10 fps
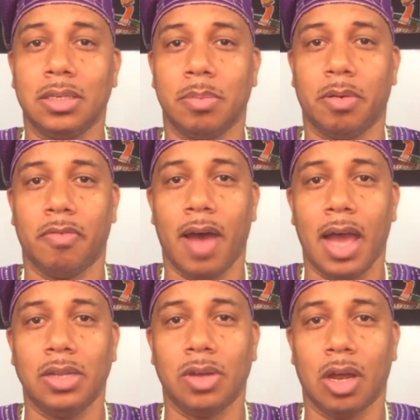to
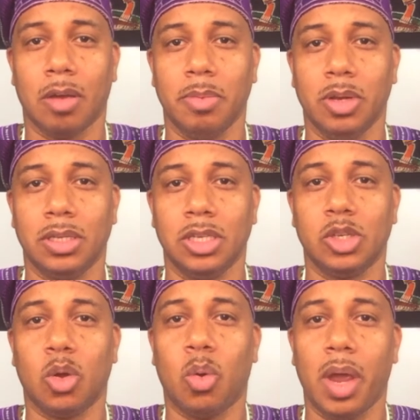provide to our communities
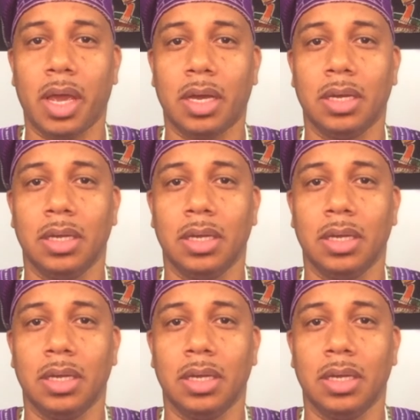quick,